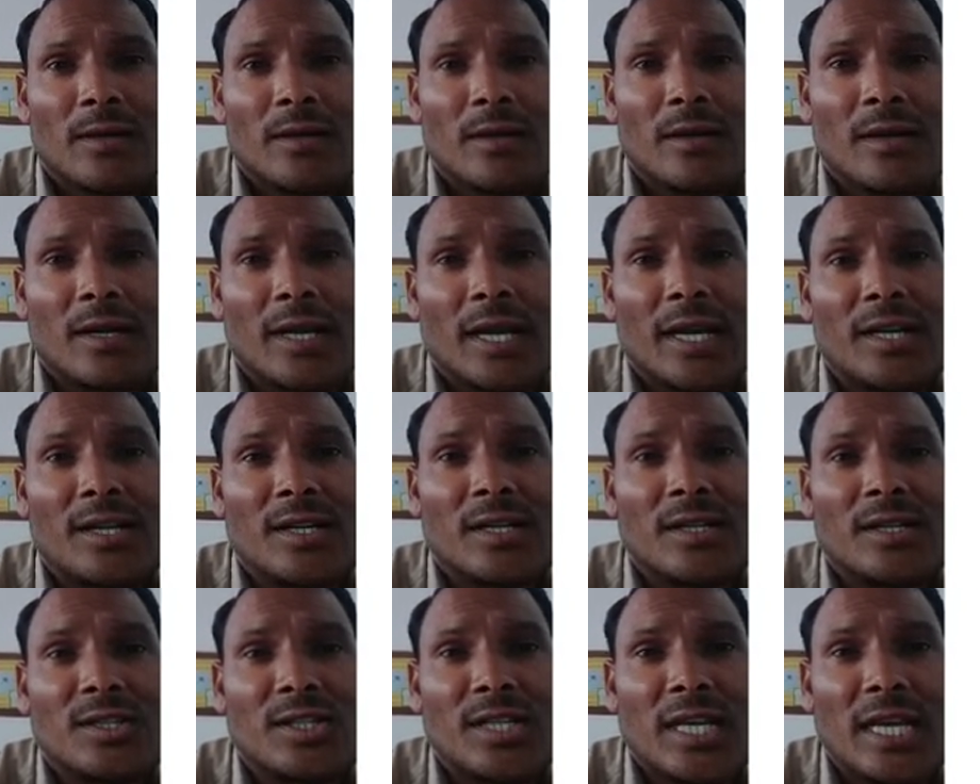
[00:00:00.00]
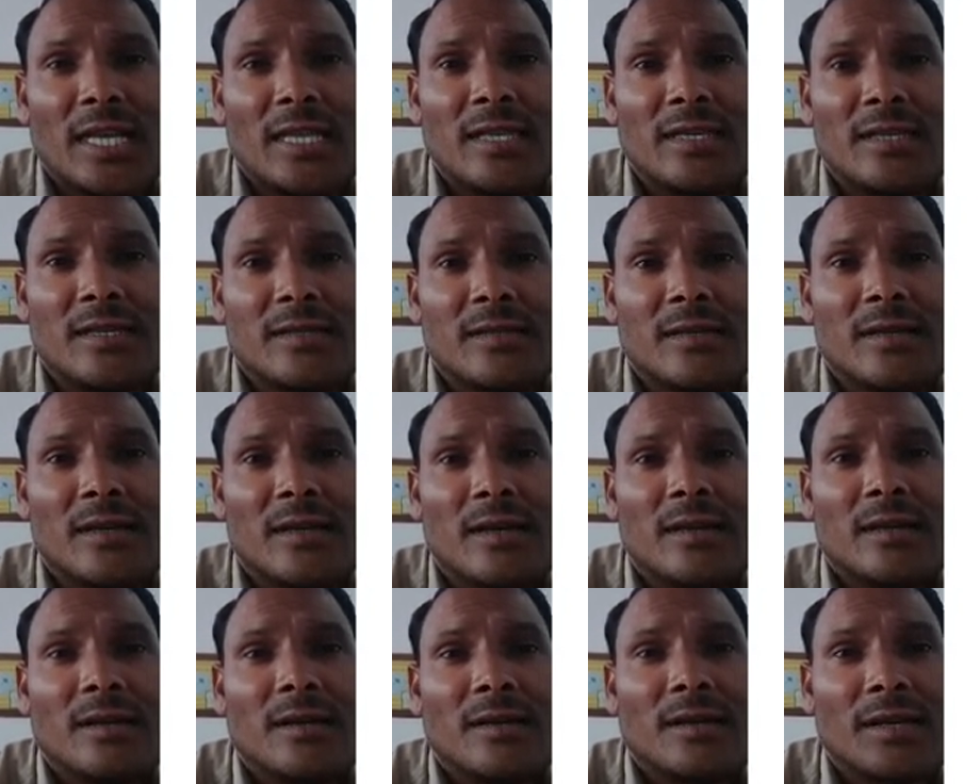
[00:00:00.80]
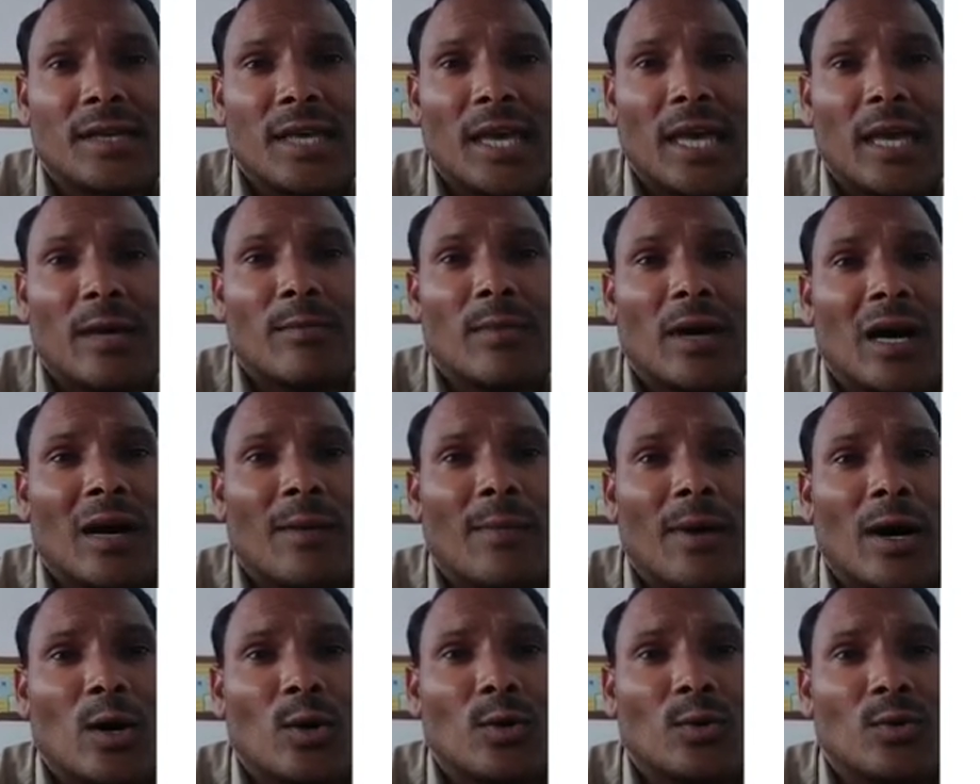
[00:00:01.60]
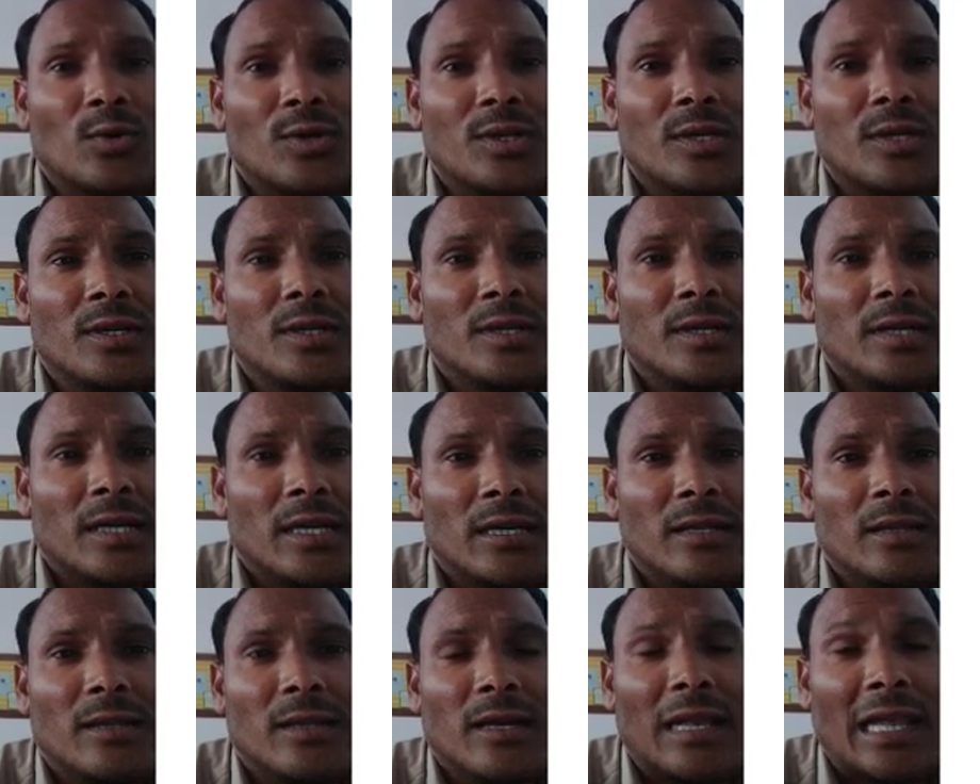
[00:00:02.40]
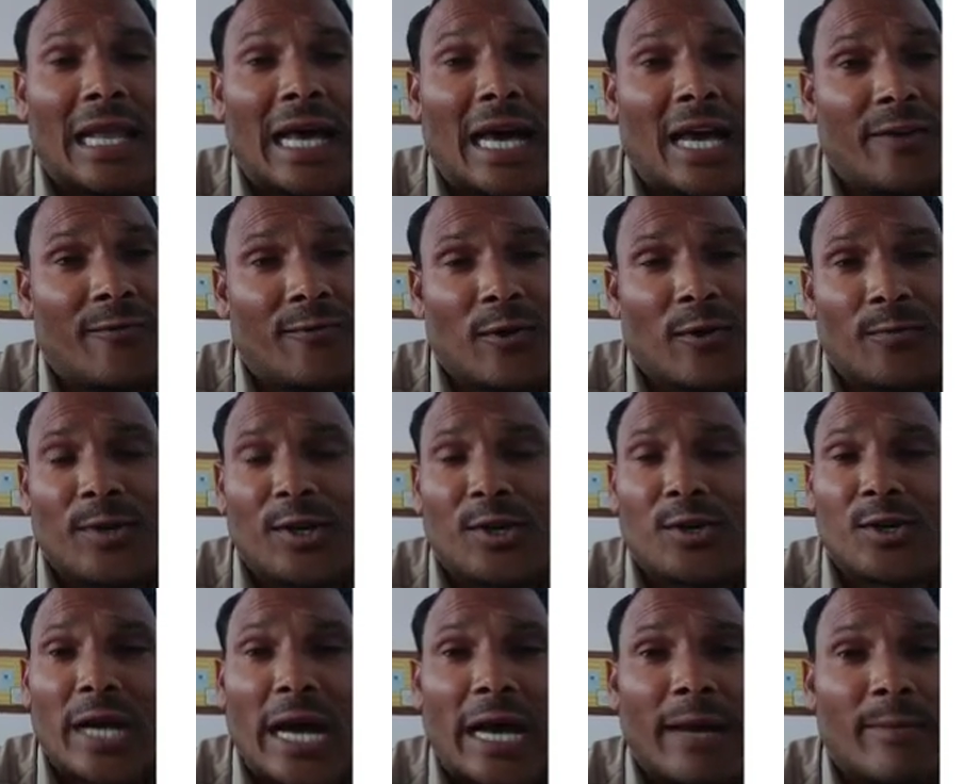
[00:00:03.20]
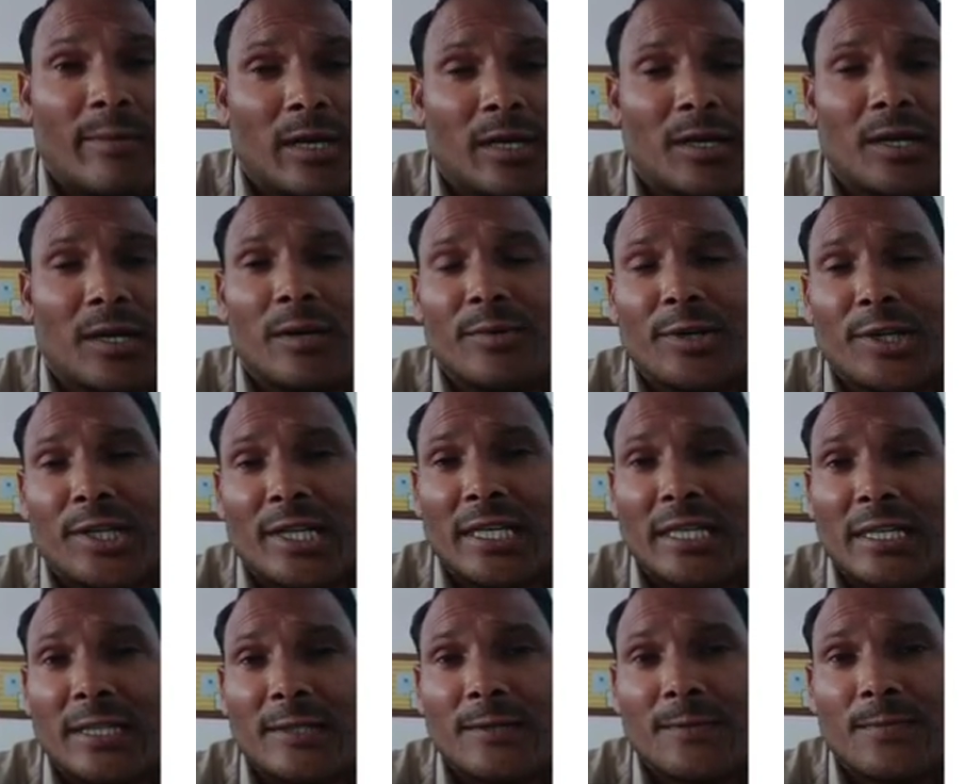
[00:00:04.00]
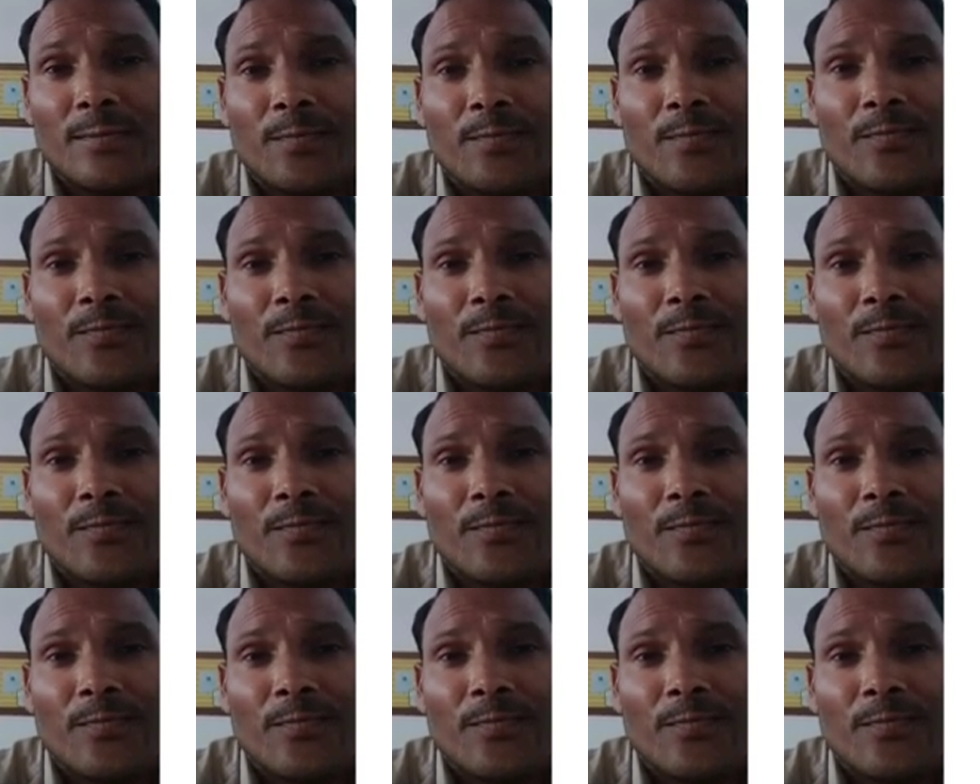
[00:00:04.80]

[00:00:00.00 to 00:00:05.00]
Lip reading: greater changes came about in the life of the tribal communities.